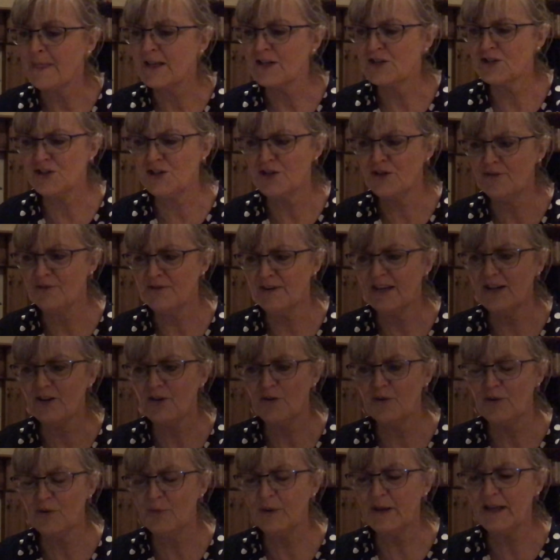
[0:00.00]
Soon it
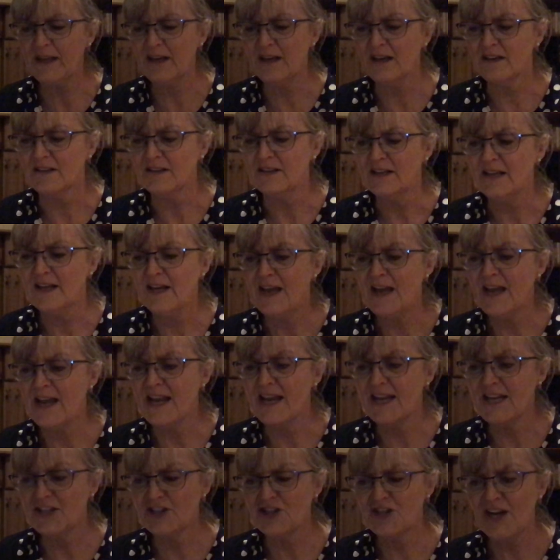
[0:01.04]
got quicker.
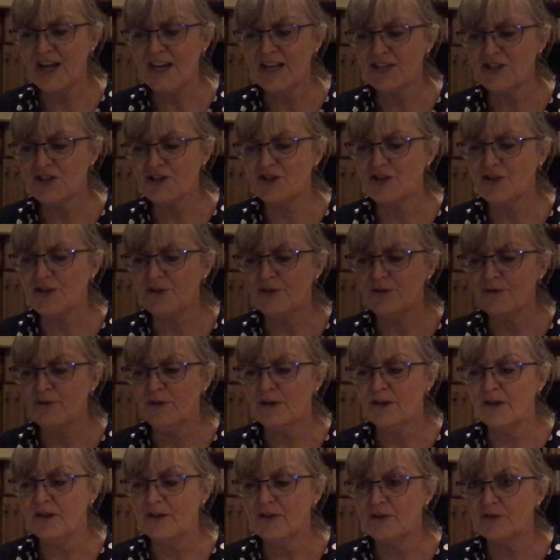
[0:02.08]
It changed to
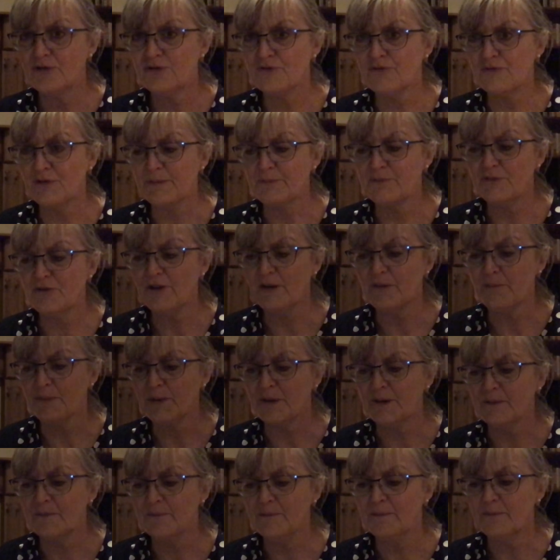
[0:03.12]
drip, drip,
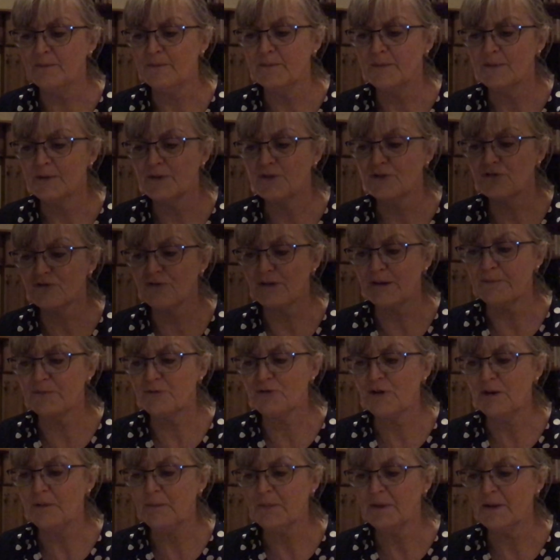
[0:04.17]
drip,
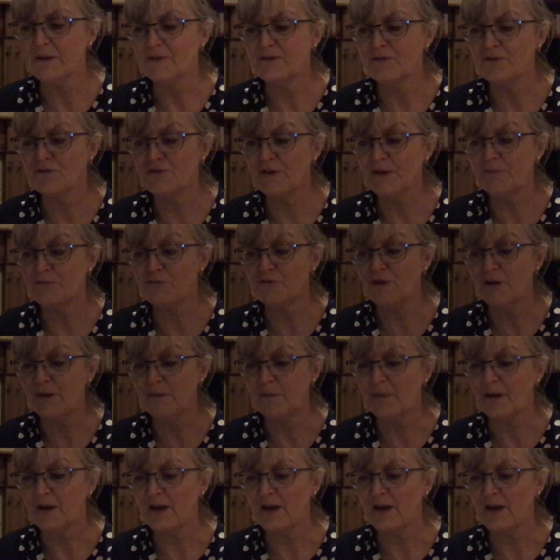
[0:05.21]
drip, drip, drip.